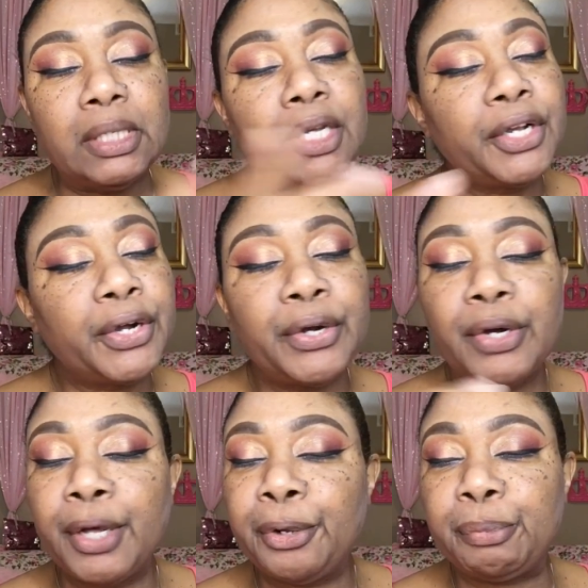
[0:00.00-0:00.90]
girl,
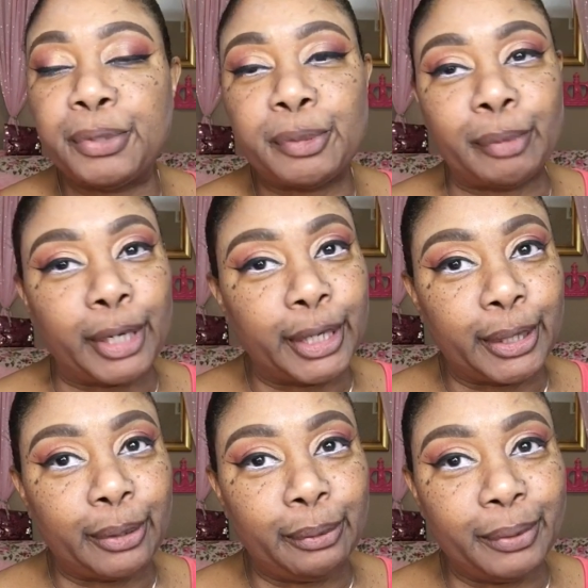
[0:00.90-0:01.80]
go on and put some glitter
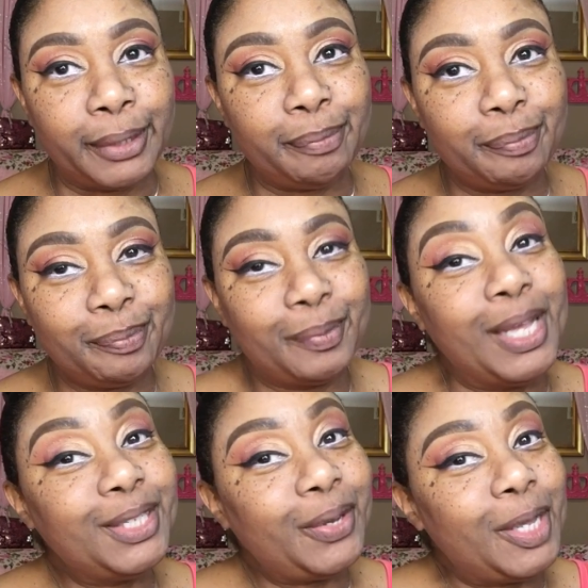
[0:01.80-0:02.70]
on it.
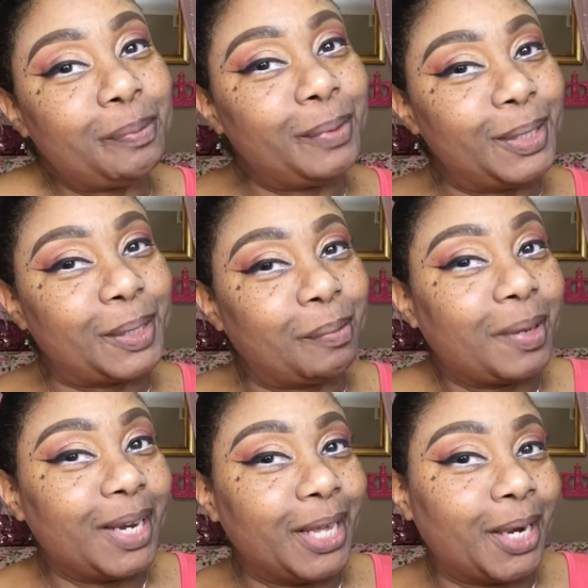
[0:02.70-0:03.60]
So let's put some
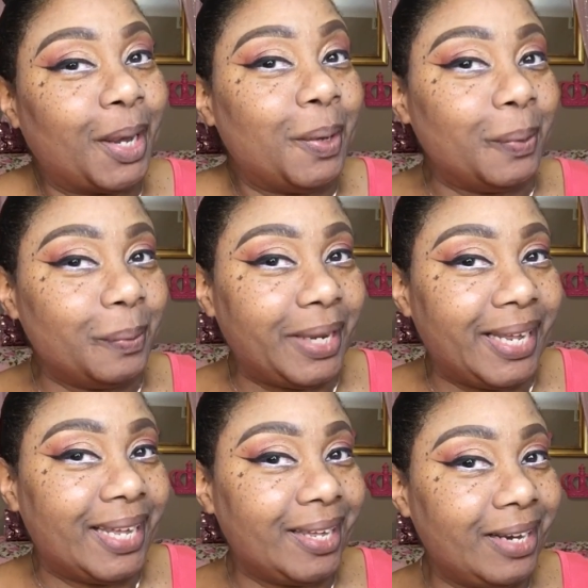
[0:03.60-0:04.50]
glitter on
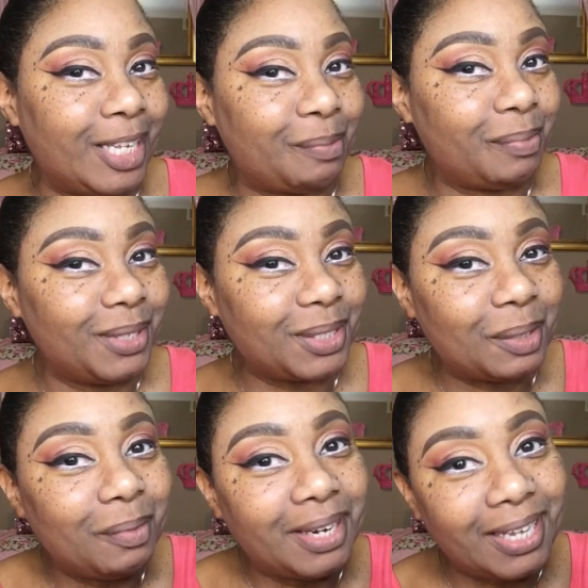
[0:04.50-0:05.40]
it. Let's put
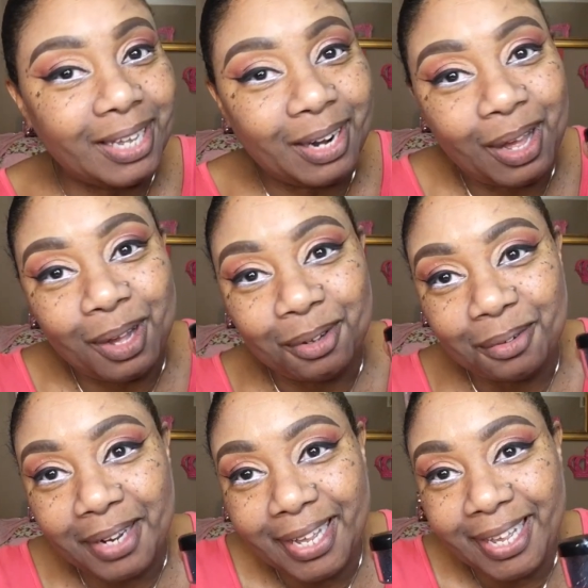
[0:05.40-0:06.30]
some glitter
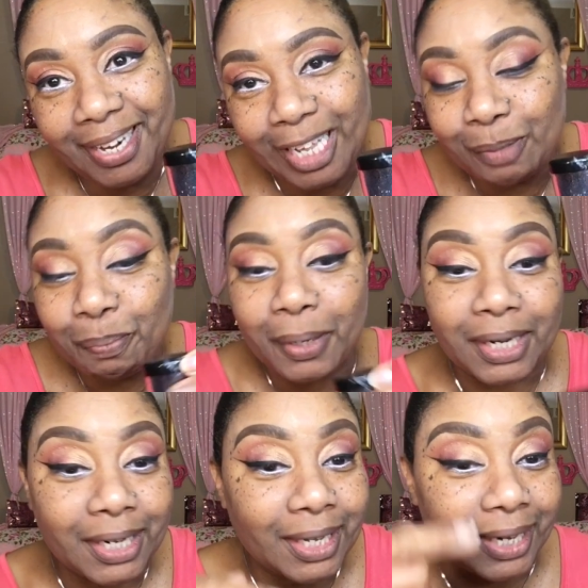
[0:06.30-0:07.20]
on it. Let's put a
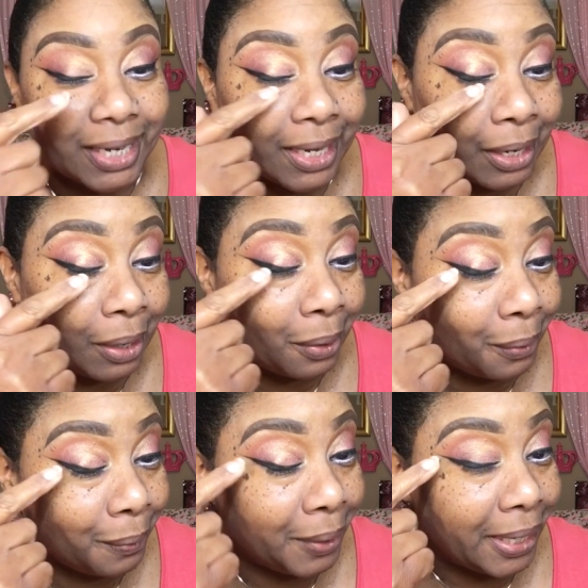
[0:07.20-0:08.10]
little glitter
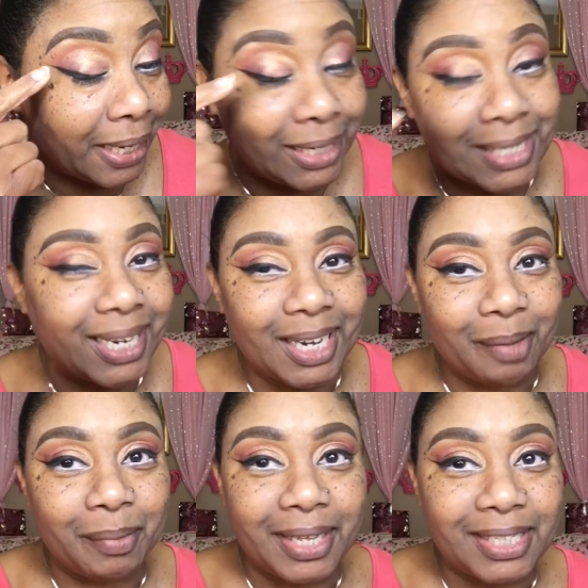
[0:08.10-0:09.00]
on it. Just a little
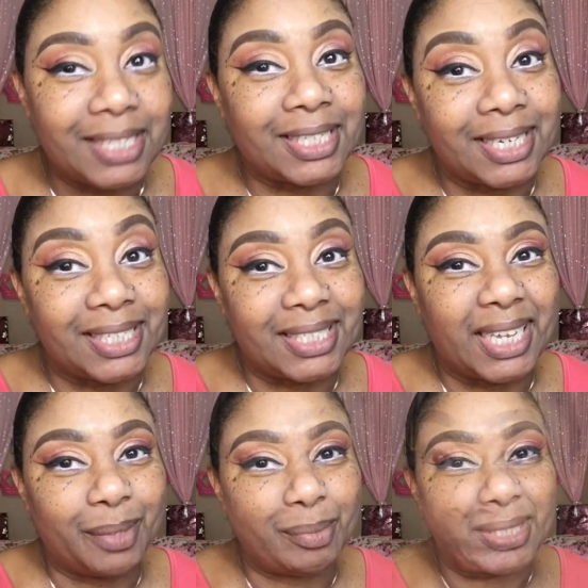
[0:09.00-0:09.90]
bit, just a little
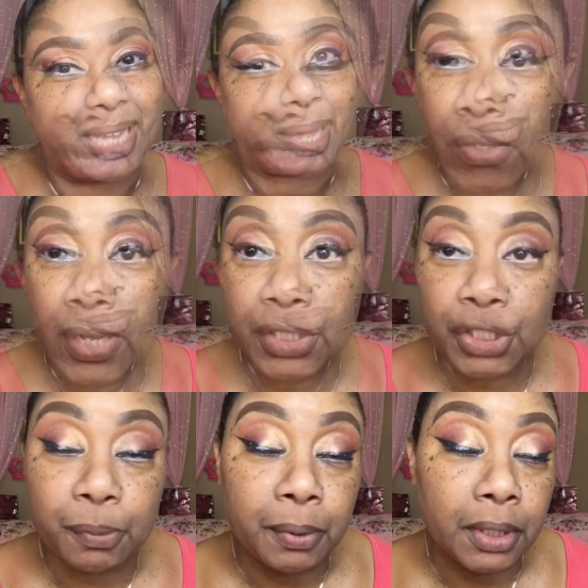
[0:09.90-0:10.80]
something. Okay, so I
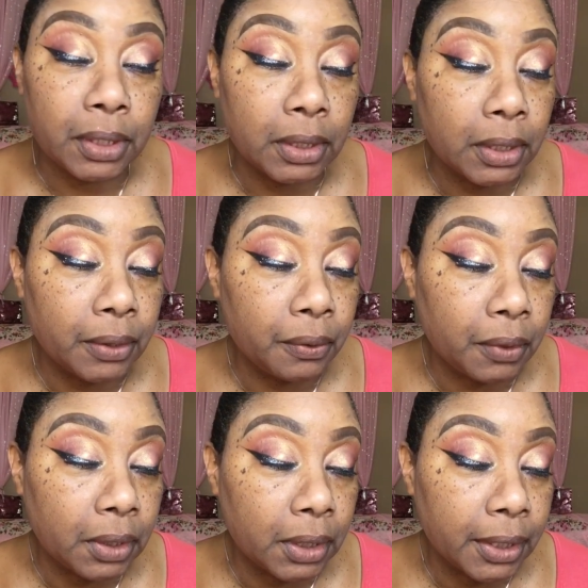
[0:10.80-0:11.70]
just put a little
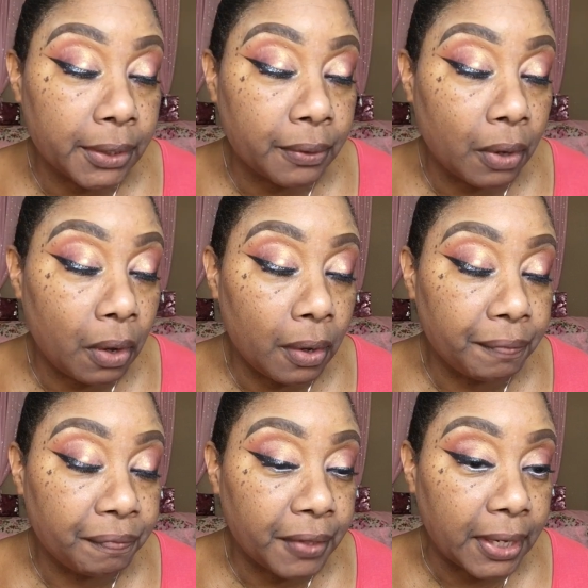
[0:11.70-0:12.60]
glitter
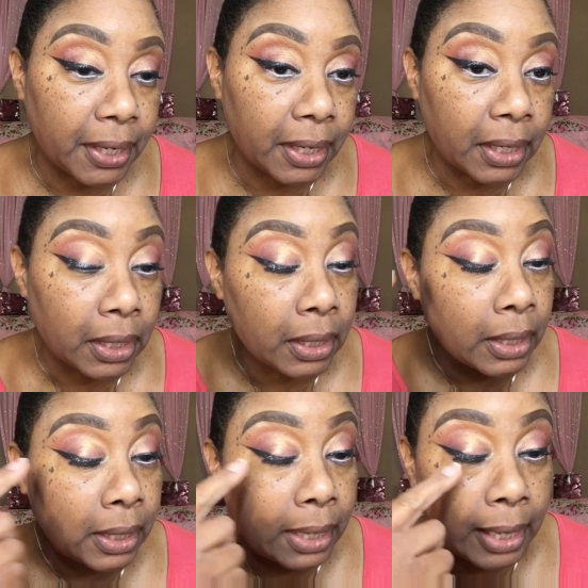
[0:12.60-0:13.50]
on the
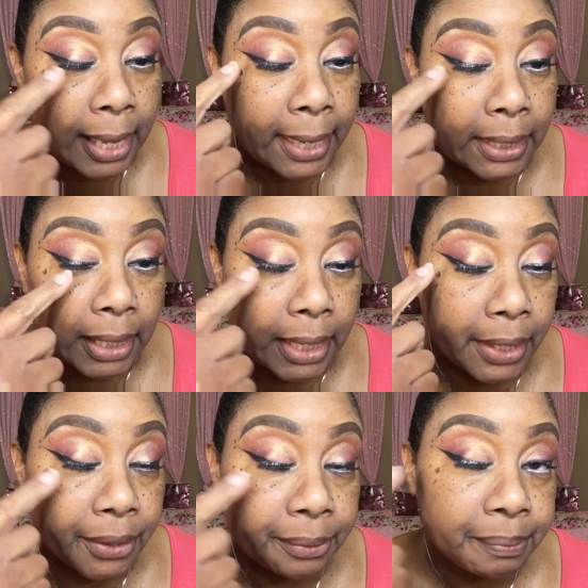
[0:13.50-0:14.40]

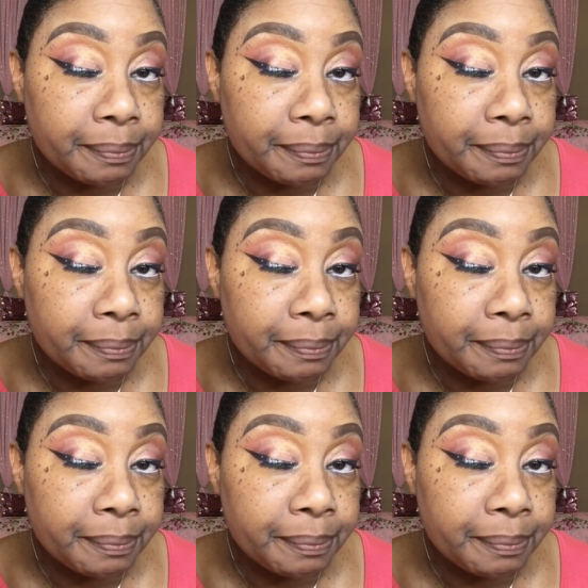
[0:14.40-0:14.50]
eyeliner